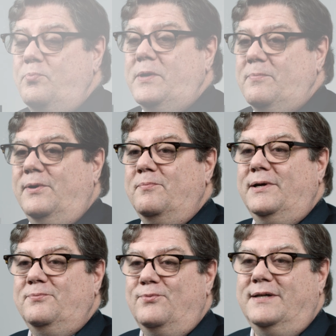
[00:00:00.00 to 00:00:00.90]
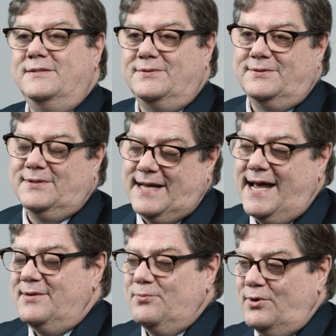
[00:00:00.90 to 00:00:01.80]
people, but one's
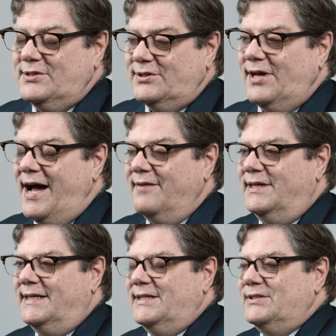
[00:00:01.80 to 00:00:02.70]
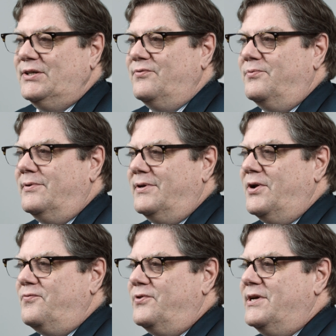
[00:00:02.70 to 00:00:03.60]
dead and one's alive. So,
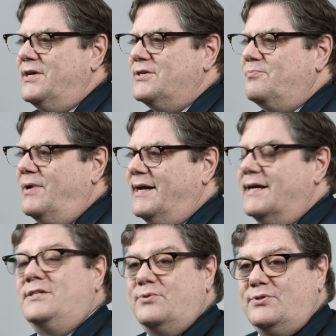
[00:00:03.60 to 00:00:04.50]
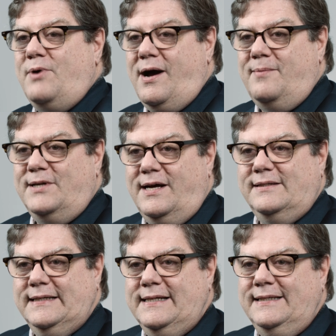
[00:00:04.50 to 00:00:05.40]
for years my answer was Muhammad
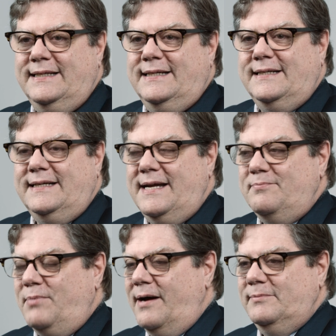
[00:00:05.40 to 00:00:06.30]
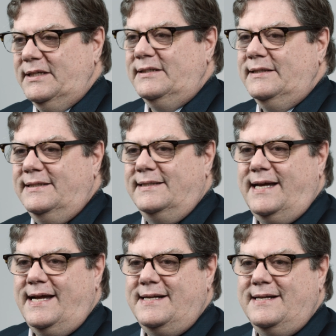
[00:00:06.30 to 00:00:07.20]
Ali and Bob Dylan.
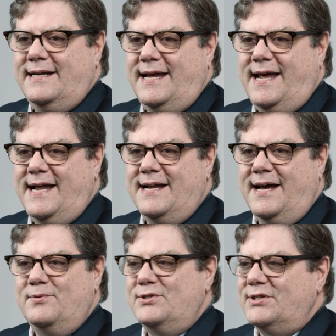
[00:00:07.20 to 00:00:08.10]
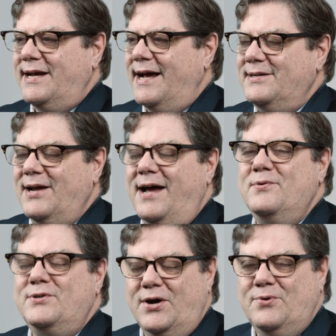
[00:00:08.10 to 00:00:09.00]
And I would say I
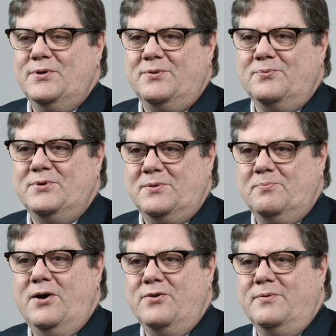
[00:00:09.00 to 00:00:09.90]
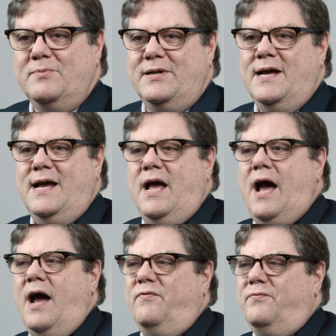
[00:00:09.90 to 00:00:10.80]
would go with both. I mean,
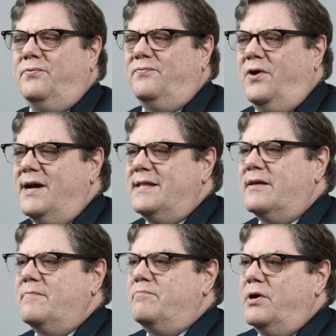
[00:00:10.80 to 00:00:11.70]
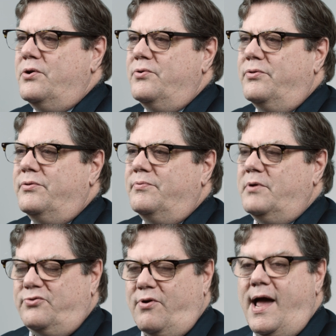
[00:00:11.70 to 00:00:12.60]
I find them both
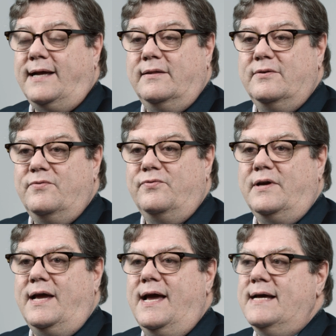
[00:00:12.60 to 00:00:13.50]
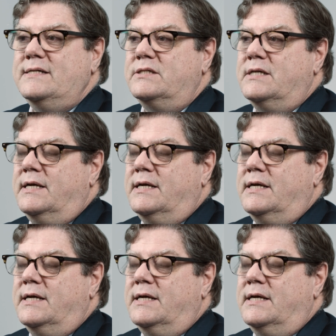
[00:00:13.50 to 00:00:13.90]
attractive as